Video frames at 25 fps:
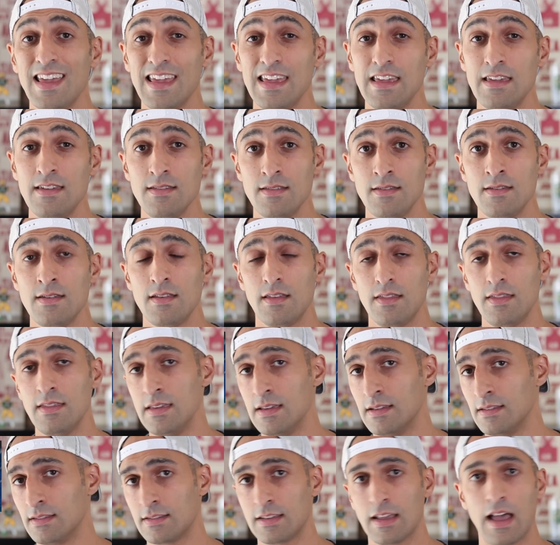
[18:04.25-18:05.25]
in
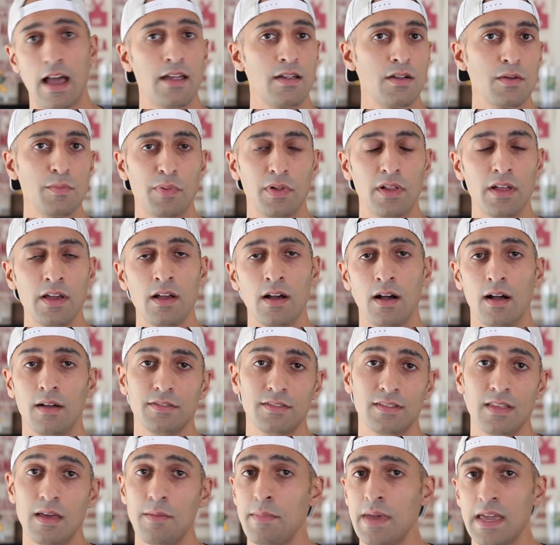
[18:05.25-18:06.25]
the entire
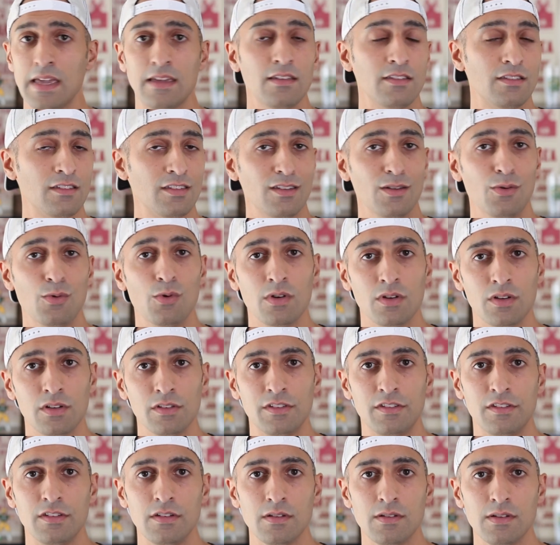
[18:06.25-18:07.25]
playoffs that make it to the
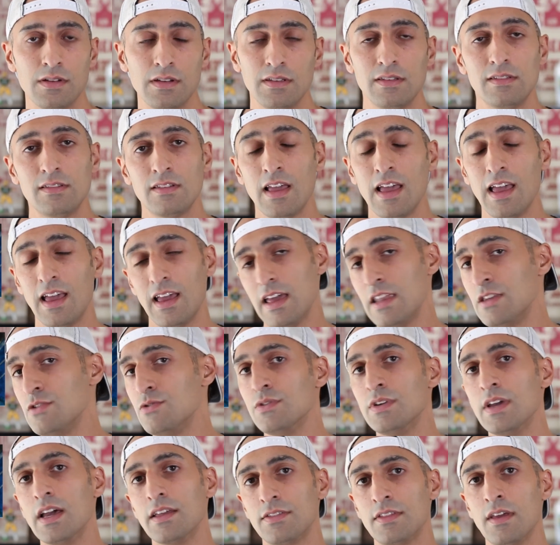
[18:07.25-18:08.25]
World Series and
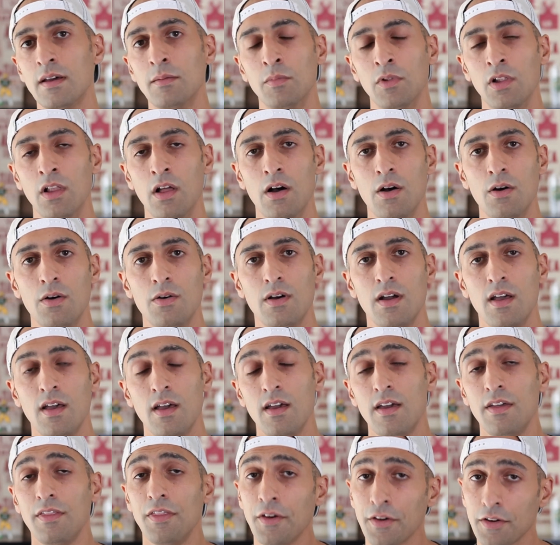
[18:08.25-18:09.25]
you get them low,
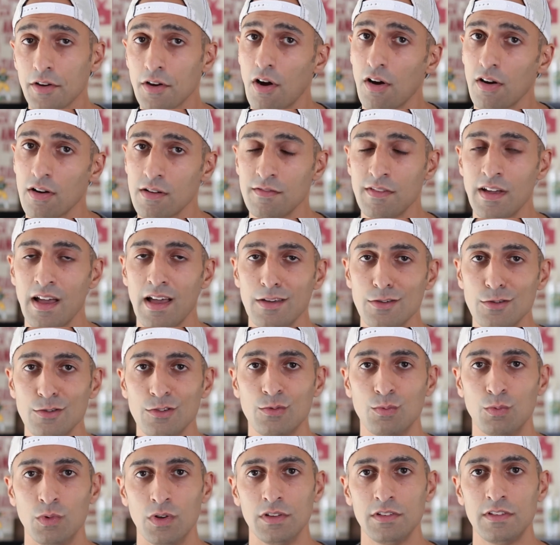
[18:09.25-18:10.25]
their card
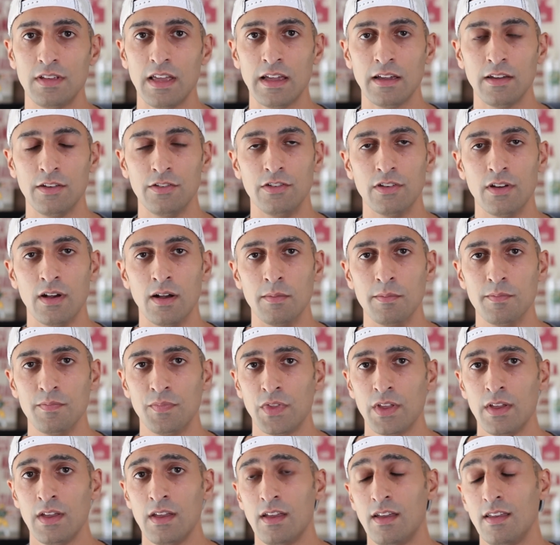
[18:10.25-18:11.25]
values will take a jump.
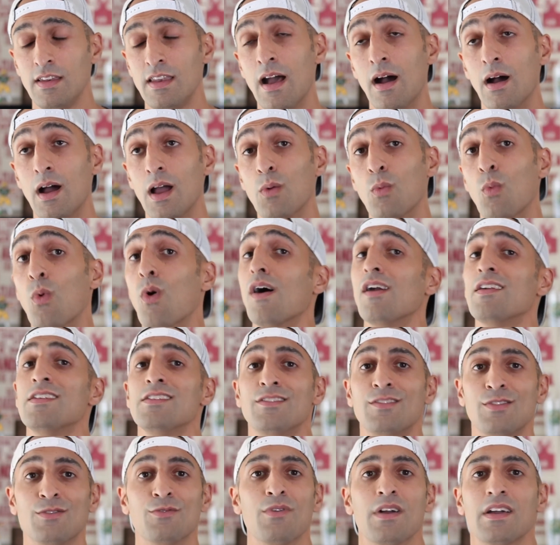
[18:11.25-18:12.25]
Now, I
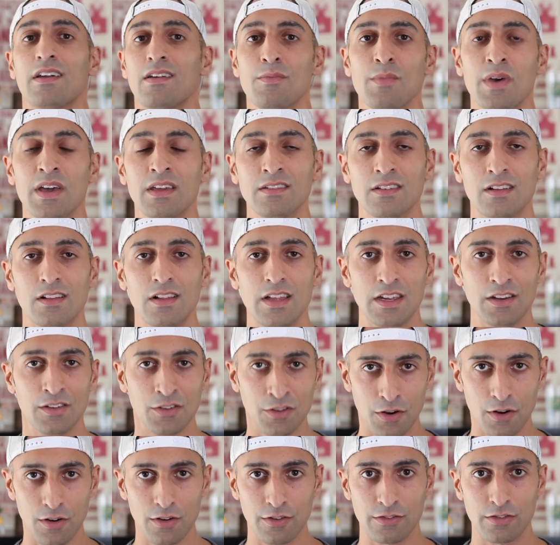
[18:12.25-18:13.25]
wanted to recommend
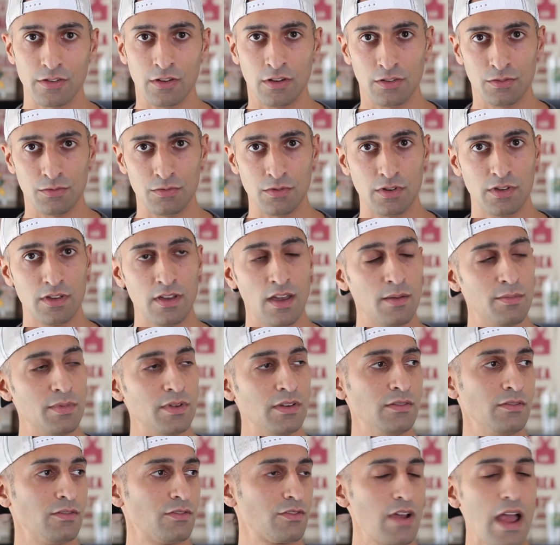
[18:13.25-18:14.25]
Clayton Kershaw as a rookie. I've
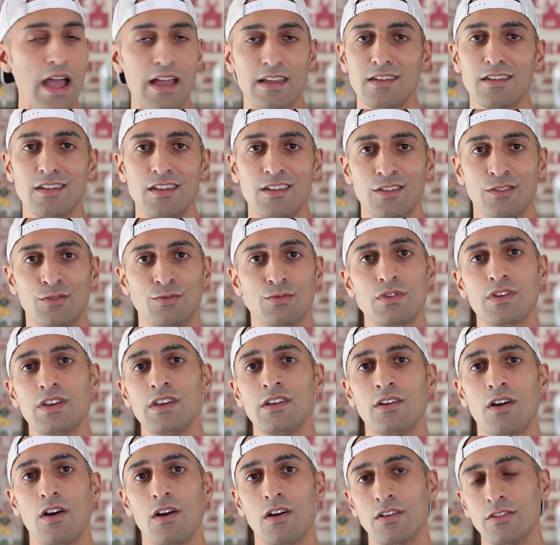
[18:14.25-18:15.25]
been tracking his
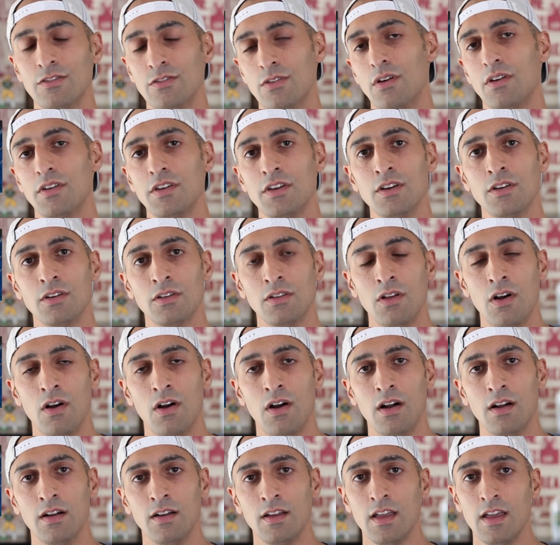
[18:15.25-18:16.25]
rookie cards all year
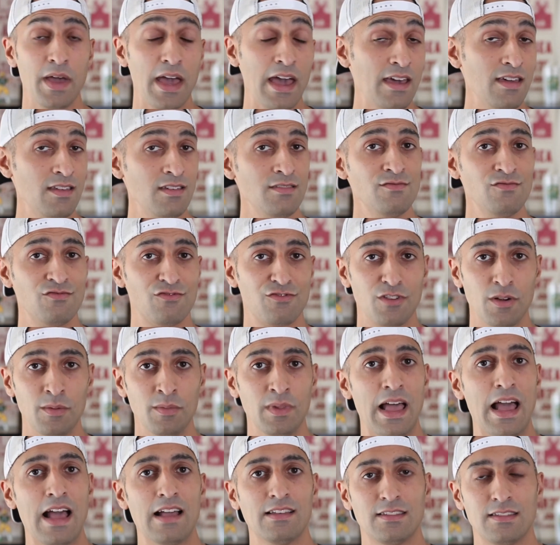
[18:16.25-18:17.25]
long and from
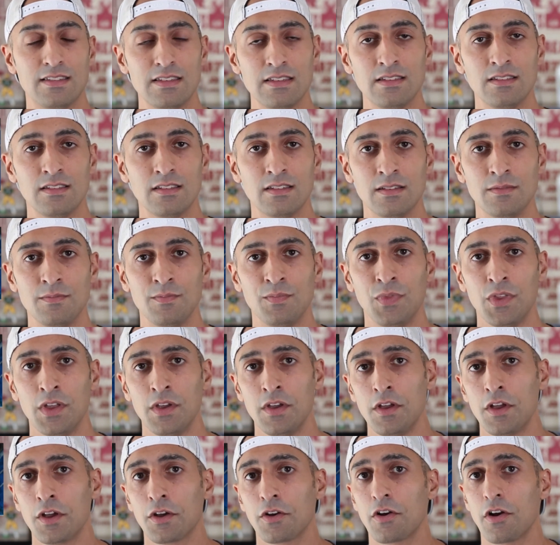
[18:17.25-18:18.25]
last season.
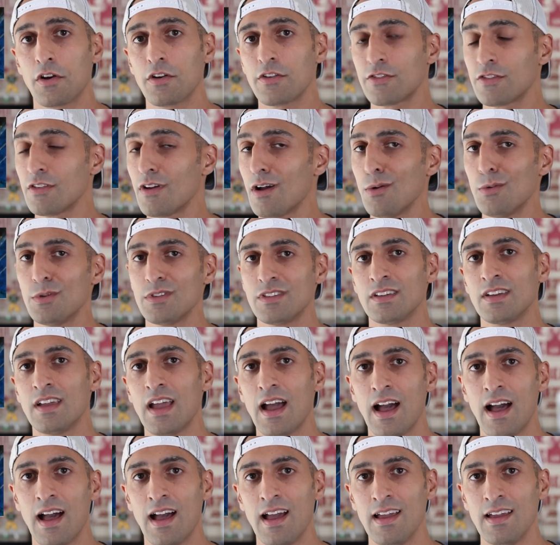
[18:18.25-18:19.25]
Kershaw was a
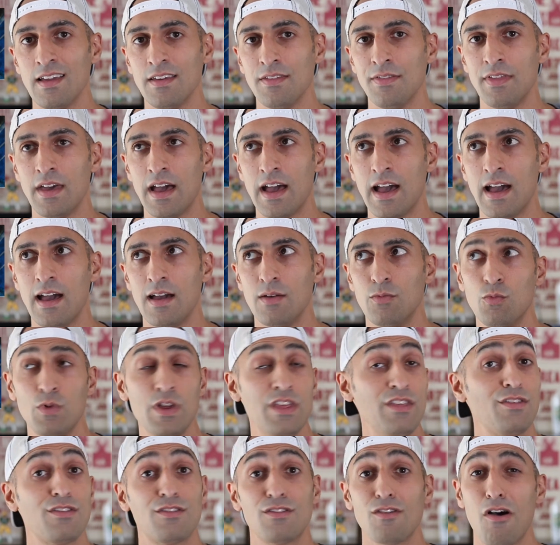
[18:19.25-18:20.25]
guy that
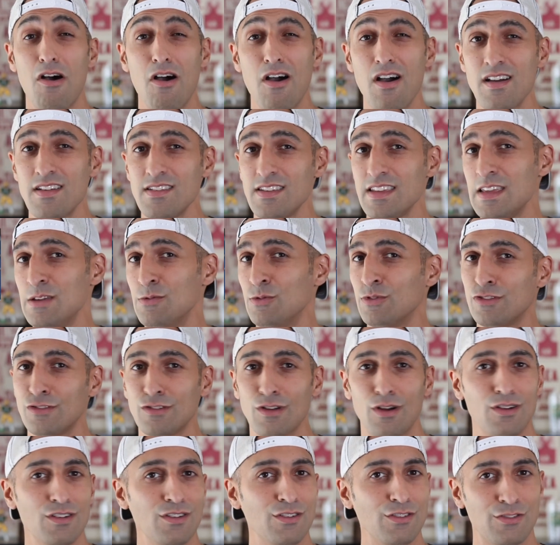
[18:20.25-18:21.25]
we thought he was
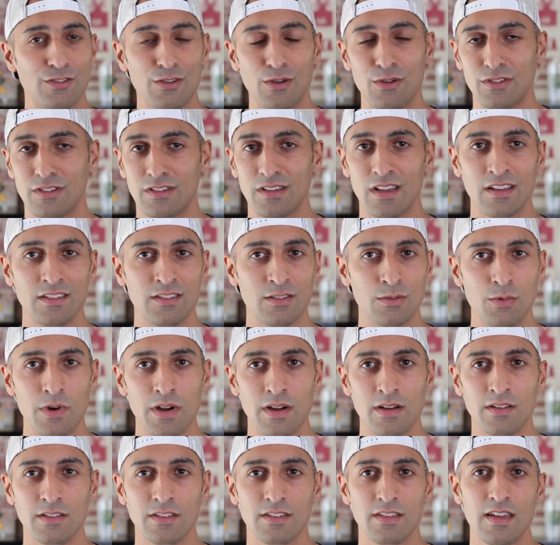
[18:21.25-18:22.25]
starting to show signs of
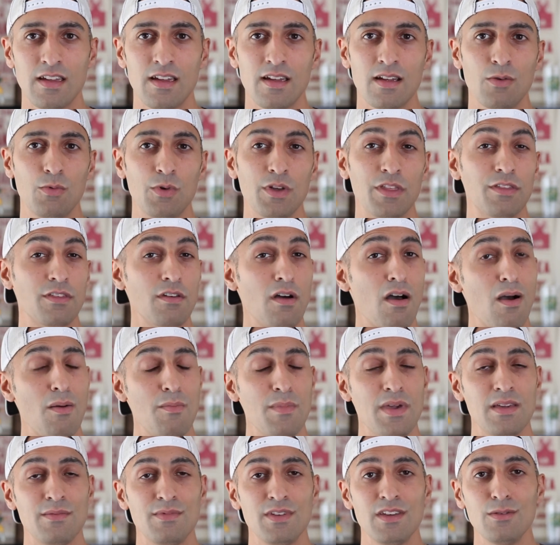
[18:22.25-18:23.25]
wear and tear. We thought
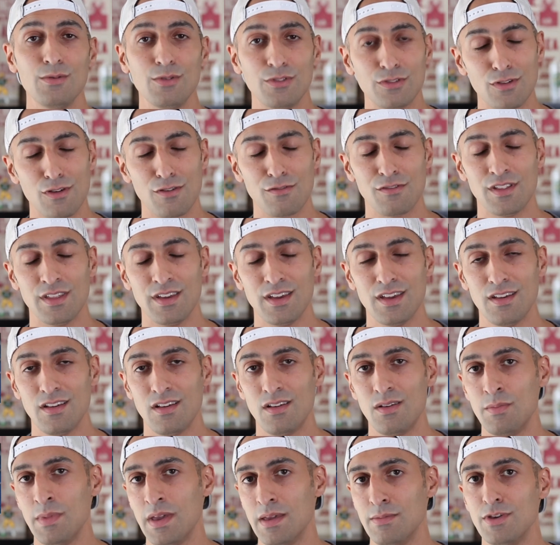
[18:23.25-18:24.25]
maybe he was over the
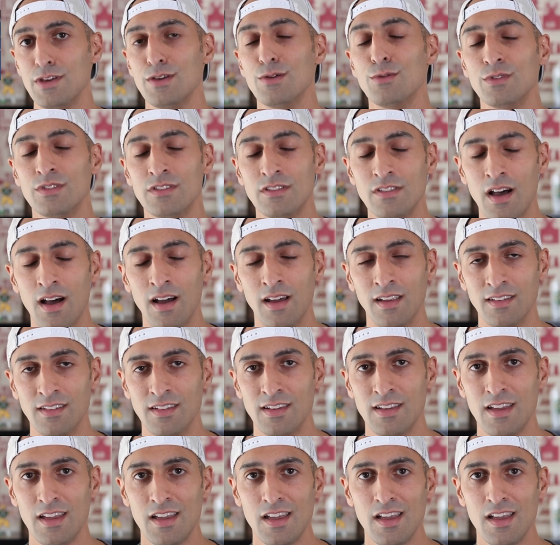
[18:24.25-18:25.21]
hill, maybe he was done.